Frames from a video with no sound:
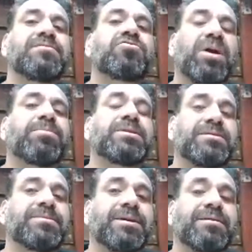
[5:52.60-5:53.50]
of
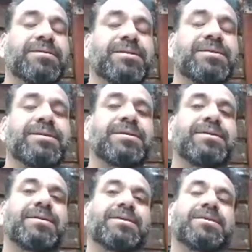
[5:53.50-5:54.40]
tribalism there.
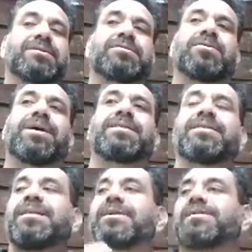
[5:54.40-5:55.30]

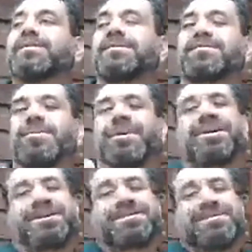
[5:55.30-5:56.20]
So, and then the last thing
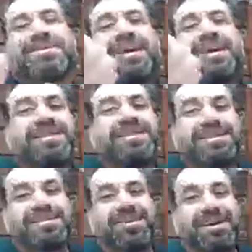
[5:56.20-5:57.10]
is, well,
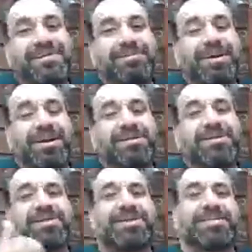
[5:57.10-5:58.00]
the other thing that's attractive
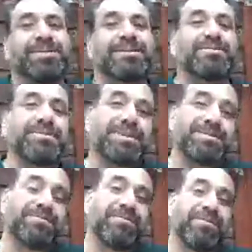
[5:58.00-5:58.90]
is positivity, but
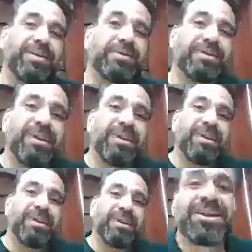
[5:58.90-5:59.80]

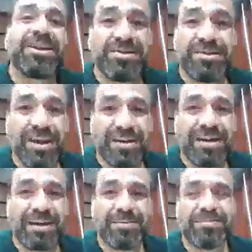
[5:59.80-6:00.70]
it's fragile
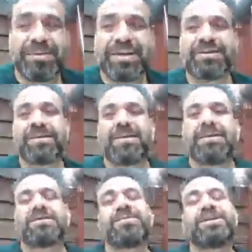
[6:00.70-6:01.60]
at times because
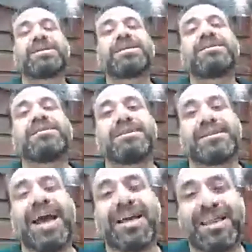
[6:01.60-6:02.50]
someone can easily
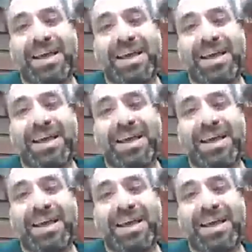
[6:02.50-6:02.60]
attack